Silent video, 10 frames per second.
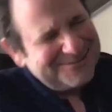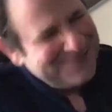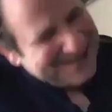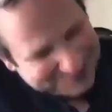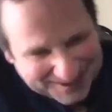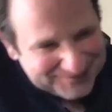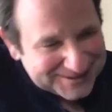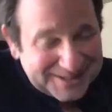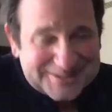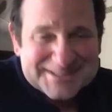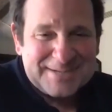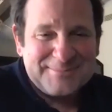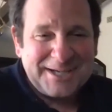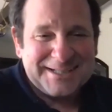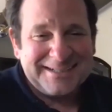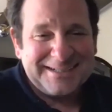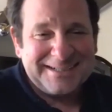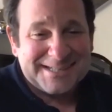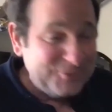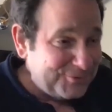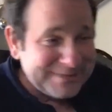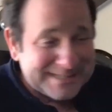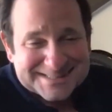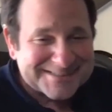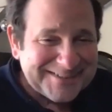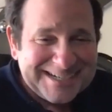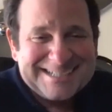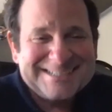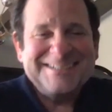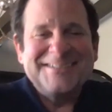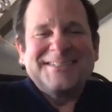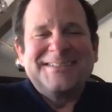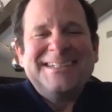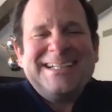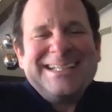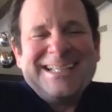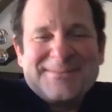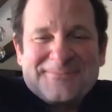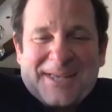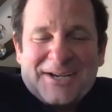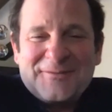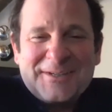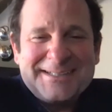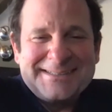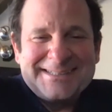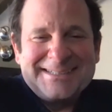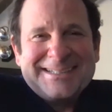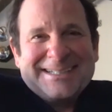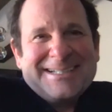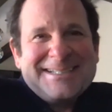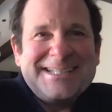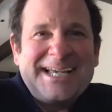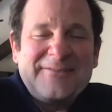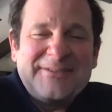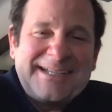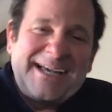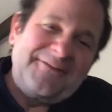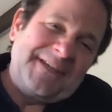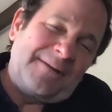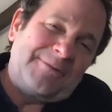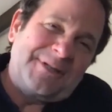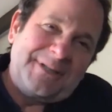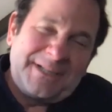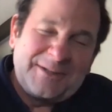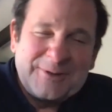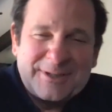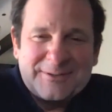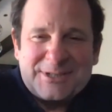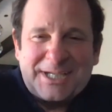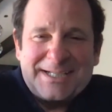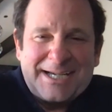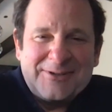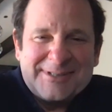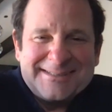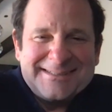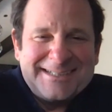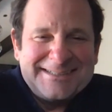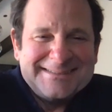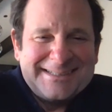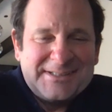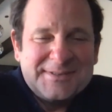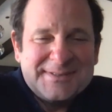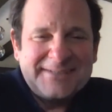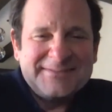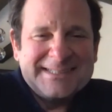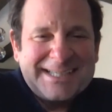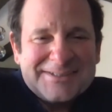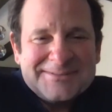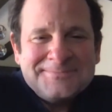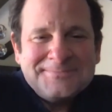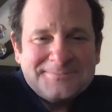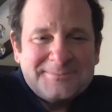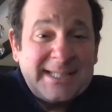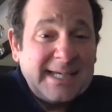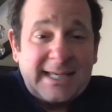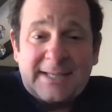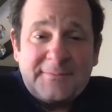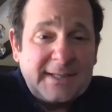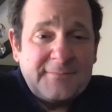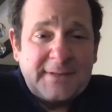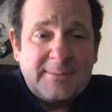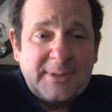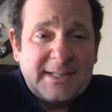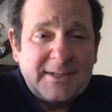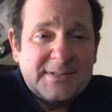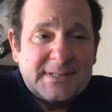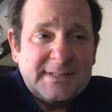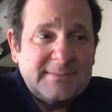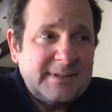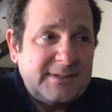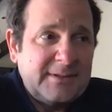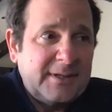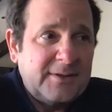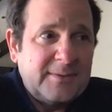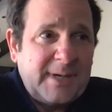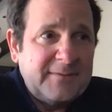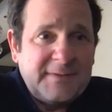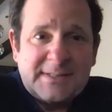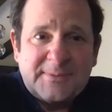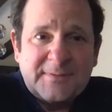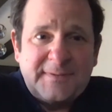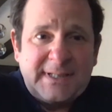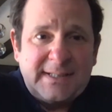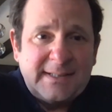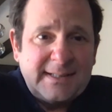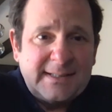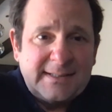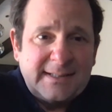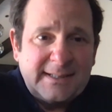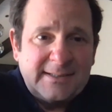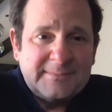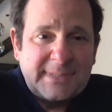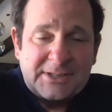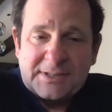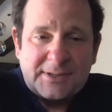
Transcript: man, $500. And I bought it, and I was like, ooh, this is great. So it's kind of fun to have the opportunity to work with Jay now and do stuff together. But yeah, if anybody you can go to my Facebook feed and just